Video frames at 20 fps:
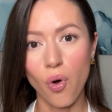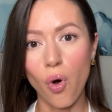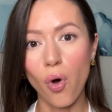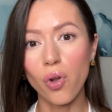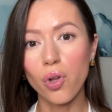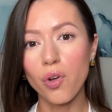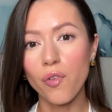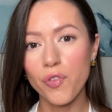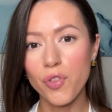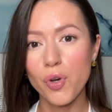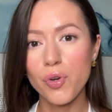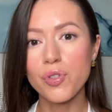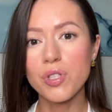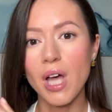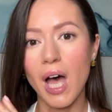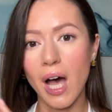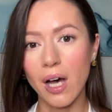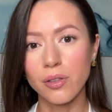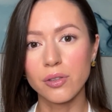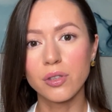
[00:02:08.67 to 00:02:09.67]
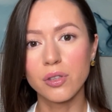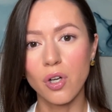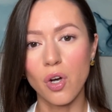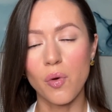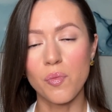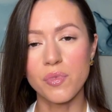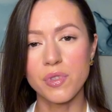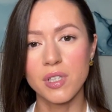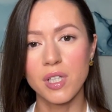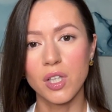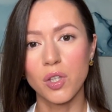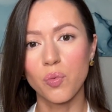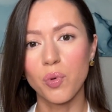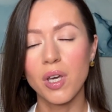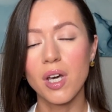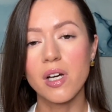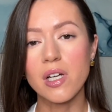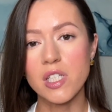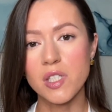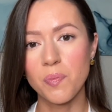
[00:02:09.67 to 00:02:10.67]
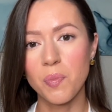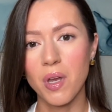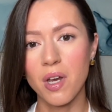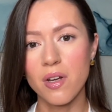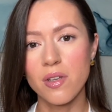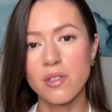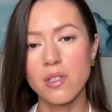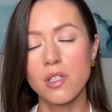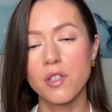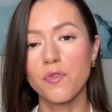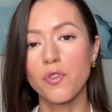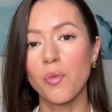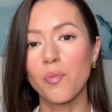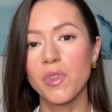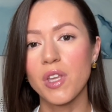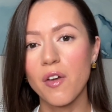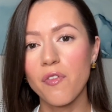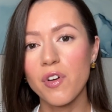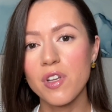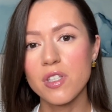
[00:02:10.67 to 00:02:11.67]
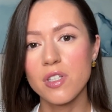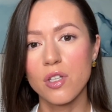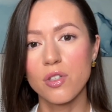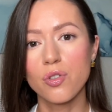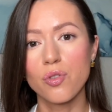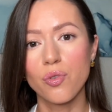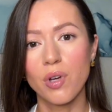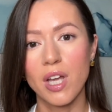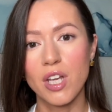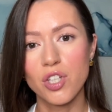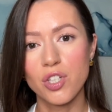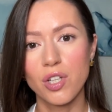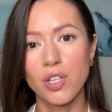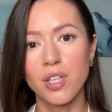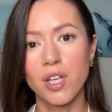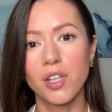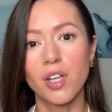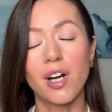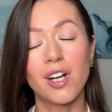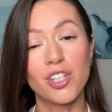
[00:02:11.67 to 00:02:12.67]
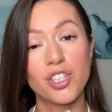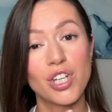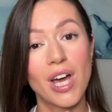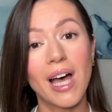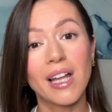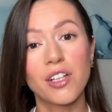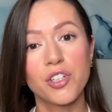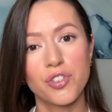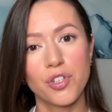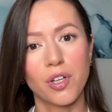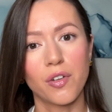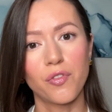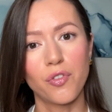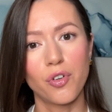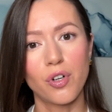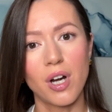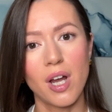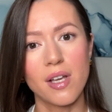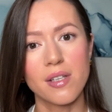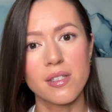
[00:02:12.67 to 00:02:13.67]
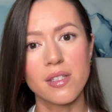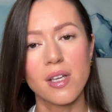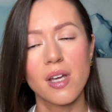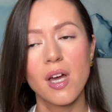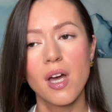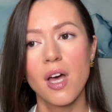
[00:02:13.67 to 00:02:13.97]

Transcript: all of those outcomes that we experience from different situations that are challenging for us,